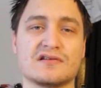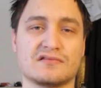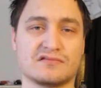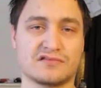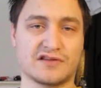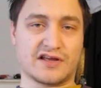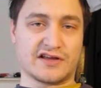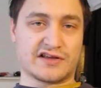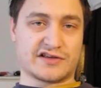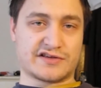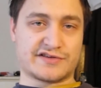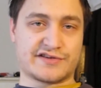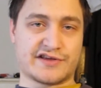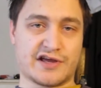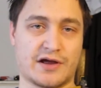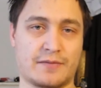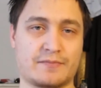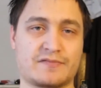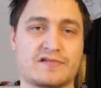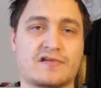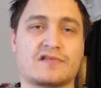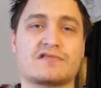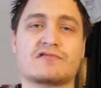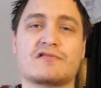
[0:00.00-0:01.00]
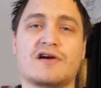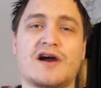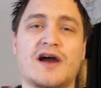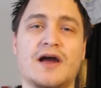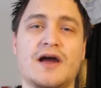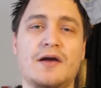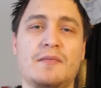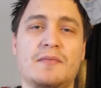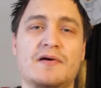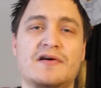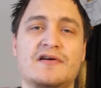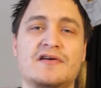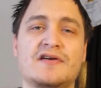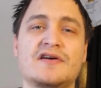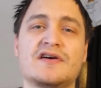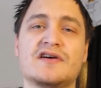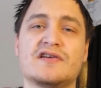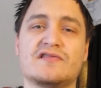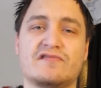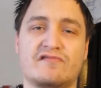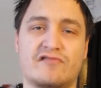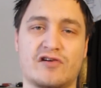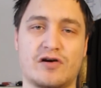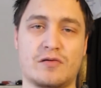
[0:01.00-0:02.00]
Like, comment, subscribe.
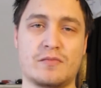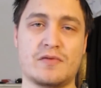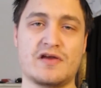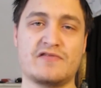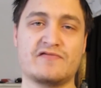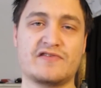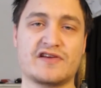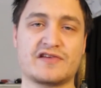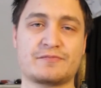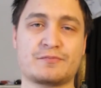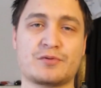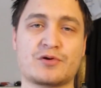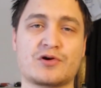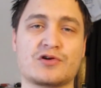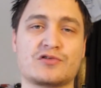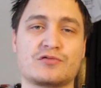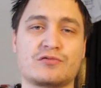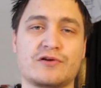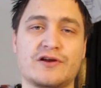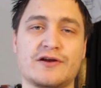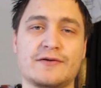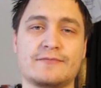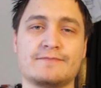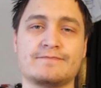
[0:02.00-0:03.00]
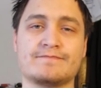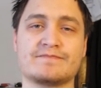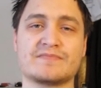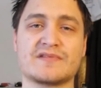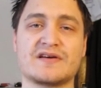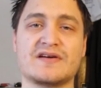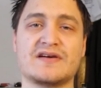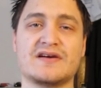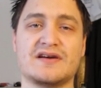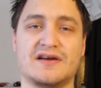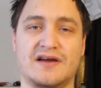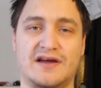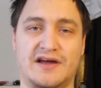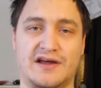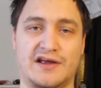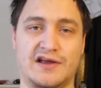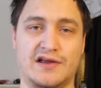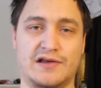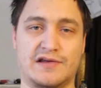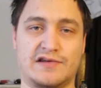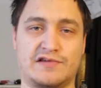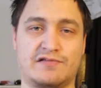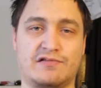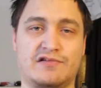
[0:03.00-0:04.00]
Follow me on Facebook or Twitter.
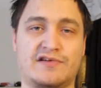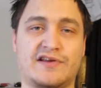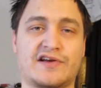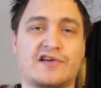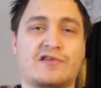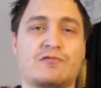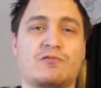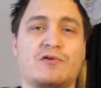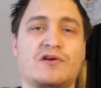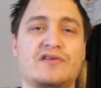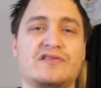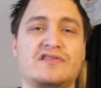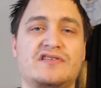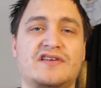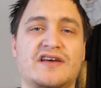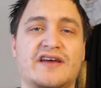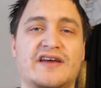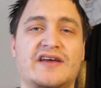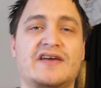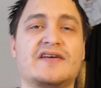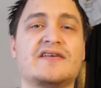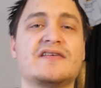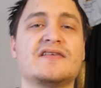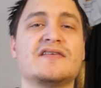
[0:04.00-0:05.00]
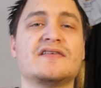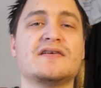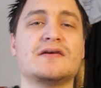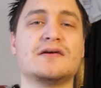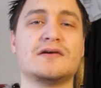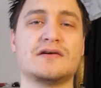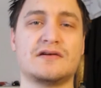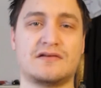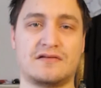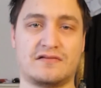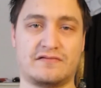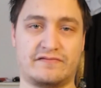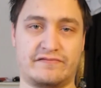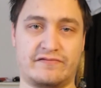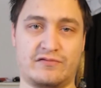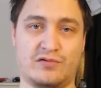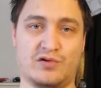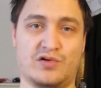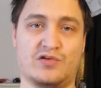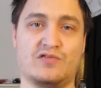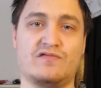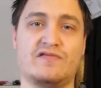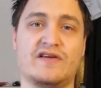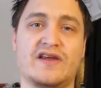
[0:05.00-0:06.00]
And tune in next Wednesday for a
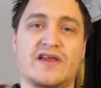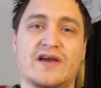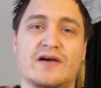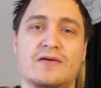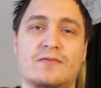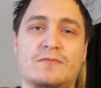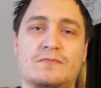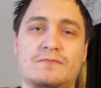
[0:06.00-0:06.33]
new video.